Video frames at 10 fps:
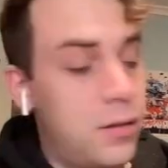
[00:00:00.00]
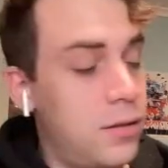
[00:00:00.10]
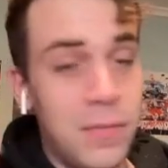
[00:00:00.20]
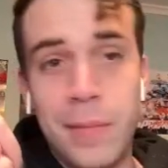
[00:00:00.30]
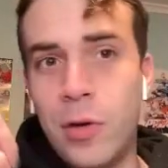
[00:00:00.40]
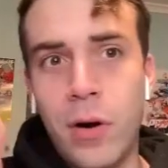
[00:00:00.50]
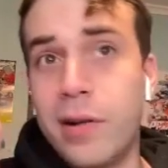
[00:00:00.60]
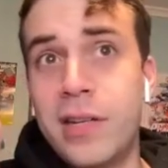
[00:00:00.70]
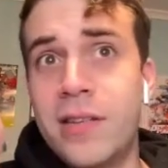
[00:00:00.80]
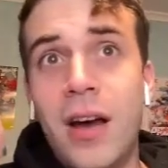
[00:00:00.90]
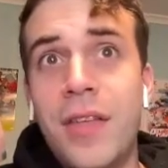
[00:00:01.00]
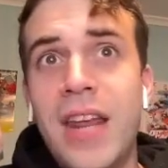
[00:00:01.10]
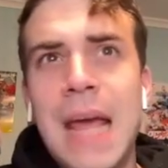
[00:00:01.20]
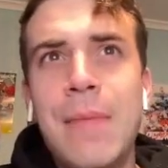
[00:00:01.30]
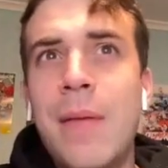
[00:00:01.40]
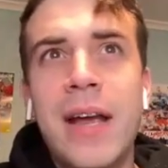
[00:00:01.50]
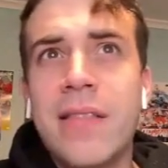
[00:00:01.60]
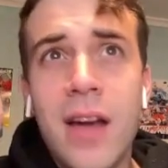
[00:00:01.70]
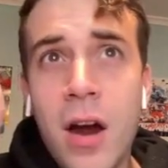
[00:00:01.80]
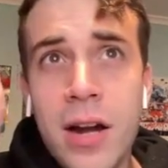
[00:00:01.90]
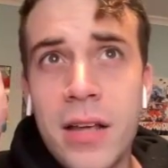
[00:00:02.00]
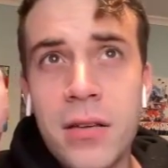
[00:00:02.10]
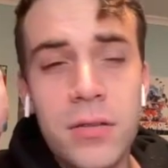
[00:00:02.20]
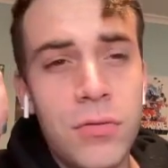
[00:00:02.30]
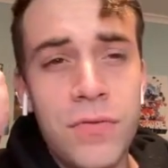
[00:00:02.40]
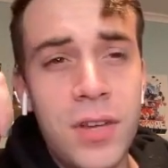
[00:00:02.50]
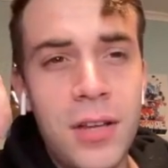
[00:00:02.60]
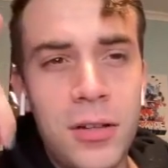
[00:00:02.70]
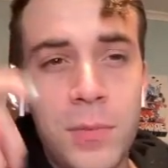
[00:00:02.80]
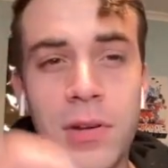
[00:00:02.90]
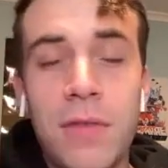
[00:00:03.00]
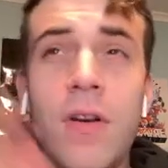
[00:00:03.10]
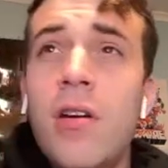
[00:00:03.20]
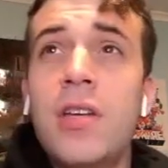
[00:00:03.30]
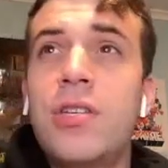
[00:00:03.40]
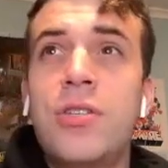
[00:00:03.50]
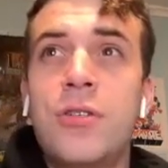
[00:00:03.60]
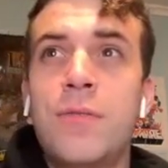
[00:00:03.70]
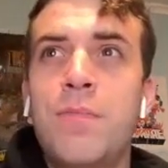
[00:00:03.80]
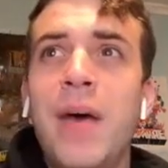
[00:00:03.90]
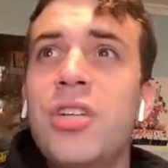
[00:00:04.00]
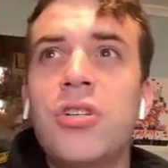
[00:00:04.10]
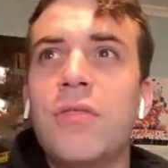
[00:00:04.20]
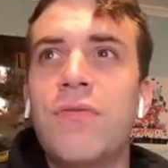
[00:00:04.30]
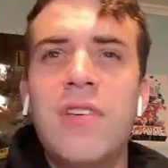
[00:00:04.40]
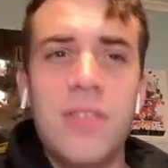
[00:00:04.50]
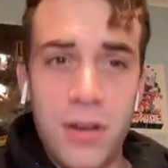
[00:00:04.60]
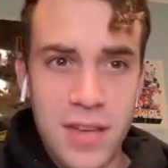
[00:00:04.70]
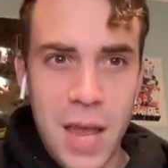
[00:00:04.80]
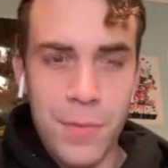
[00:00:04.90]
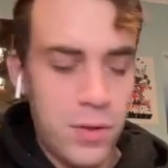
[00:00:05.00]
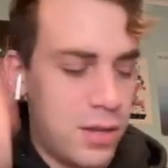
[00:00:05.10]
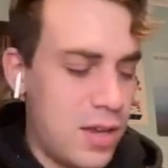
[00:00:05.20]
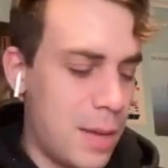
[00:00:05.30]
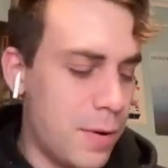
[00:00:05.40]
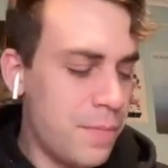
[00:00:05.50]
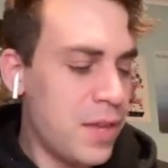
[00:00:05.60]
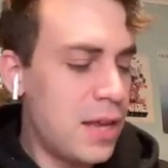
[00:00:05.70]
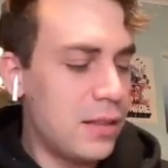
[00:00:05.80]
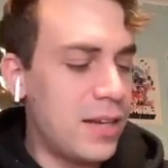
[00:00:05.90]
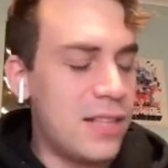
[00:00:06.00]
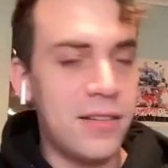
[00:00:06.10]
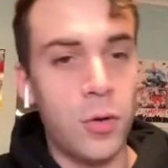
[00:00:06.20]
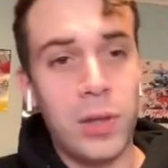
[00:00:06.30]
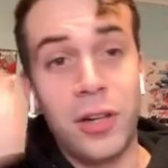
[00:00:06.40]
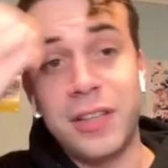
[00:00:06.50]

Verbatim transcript: Maybe you already saw the name, maybe it's already revealed, but a very special visitor came through the keep. Let's take a look